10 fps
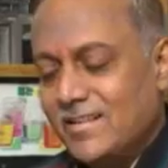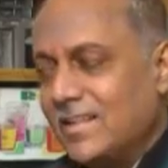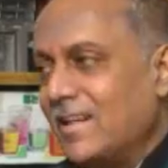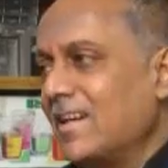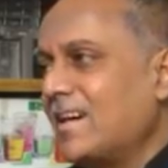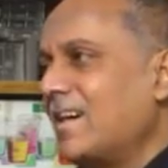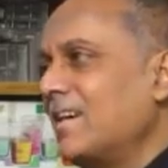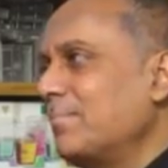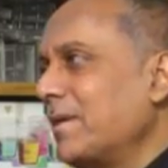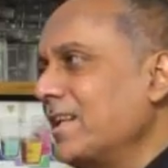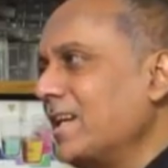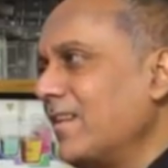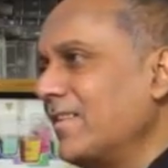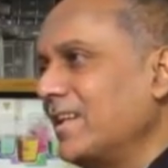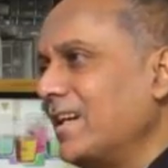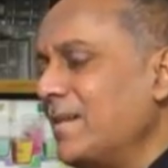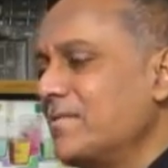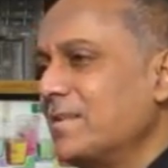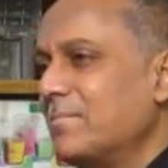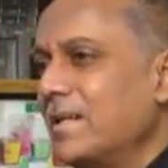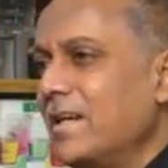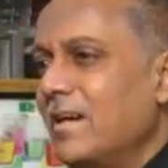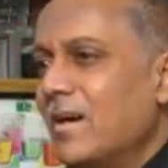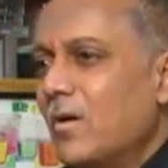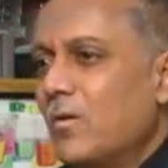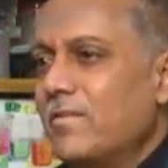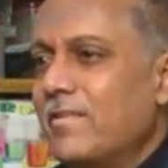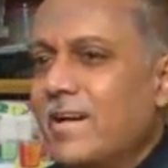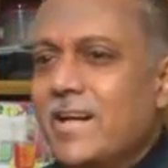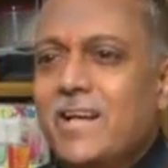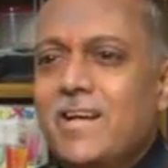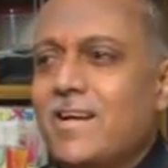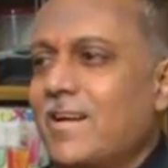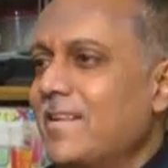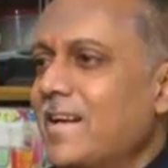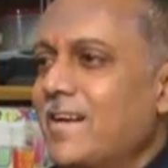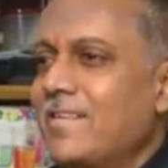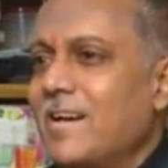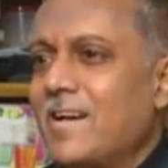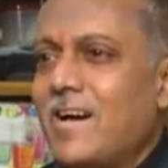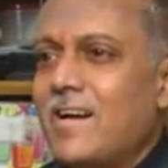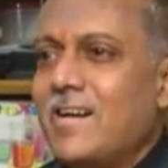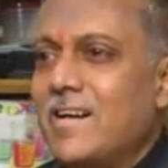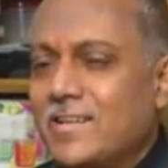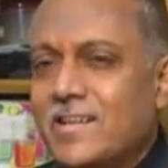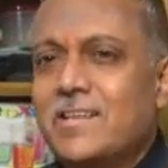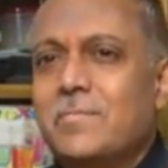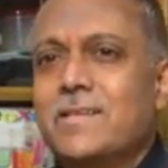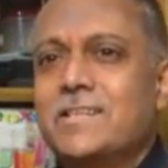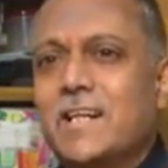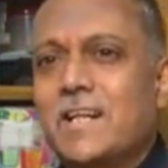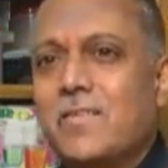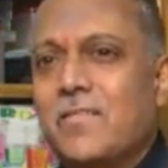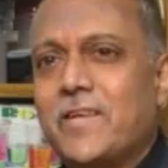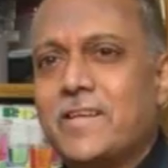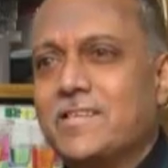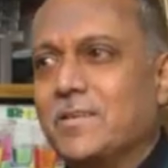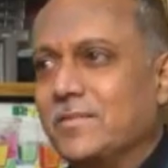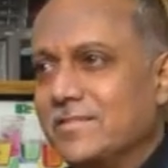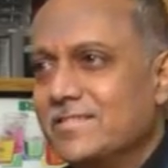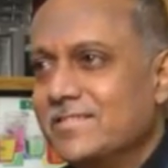Dandakan Paridhavata, I am somebody who is running here and there in Dandakaranya. That is my state of affairs now.